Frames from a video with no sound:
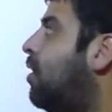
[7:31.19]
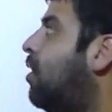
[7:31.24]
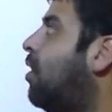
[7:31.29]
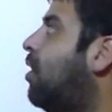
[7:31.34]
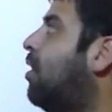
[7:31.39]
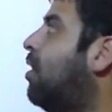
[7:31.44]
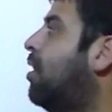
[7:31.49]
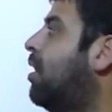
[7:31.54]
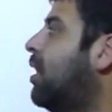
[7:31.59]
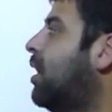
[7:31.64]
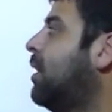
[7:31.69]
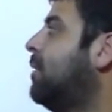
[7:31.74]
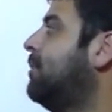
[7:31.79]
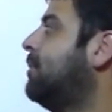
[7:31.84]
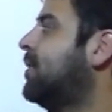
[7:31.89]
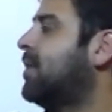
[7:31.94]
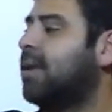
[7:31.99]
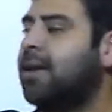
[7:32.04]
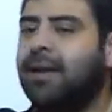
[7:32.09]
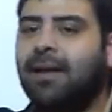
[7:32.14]

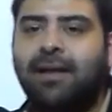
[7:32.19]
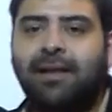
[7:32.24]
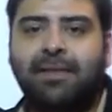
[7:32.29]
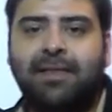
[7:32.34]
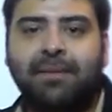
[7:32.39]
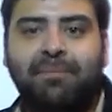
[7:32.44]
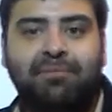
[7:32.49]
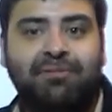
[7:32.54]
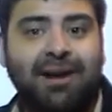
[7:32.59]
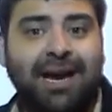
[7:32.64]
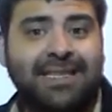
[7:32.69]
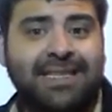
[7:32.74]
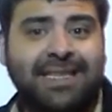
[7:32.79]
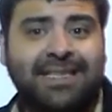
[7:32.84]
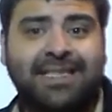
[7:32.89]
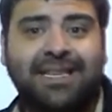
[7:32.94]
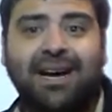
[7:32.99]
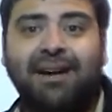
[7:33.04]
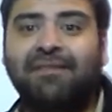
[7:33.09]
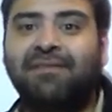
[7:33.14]
Or the
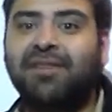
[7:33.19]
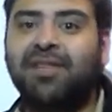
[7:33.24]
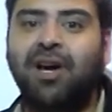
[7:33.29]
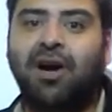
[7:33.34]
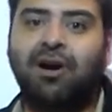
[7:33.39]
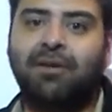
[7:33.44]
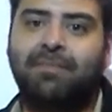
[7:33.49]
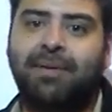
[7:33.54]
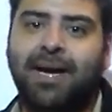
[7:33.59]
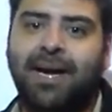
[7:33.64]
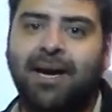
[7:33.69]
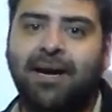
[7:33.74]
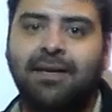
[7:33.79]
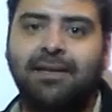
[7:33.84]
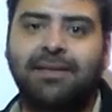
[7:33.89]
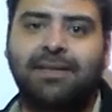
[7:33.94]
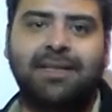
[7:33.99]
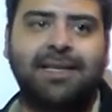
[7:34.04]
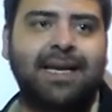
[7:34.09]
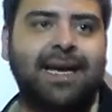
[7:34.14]
presence of lone
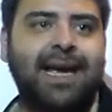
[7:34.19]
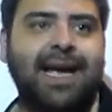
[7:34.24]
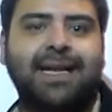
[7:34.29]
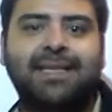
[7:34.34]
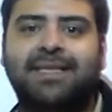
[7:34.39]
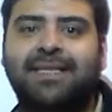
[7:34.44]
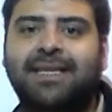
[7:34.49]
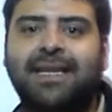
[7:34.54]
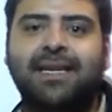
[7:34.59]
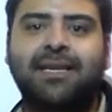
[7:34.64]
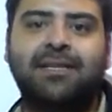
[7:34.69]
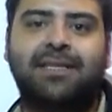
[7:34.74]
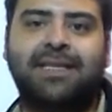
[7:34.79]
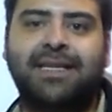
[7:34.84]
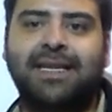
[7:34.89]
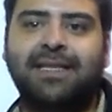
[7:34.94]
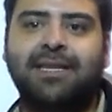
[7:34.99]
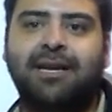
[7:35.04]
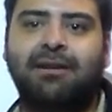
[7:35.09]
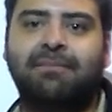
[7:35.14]
pairs. The instant you
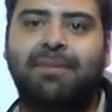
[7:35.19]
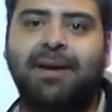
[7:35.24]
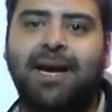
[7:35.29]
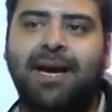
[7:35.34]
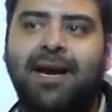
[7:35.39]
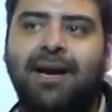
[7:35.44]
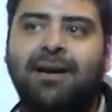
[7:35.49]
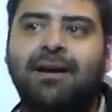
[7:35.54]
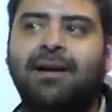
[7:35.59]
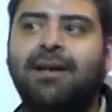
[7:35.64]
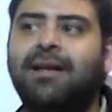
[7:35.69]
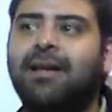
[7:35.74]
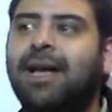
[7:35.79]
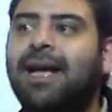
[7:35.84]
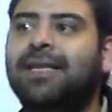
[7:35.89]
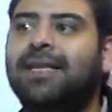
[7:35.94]
see a lone pair,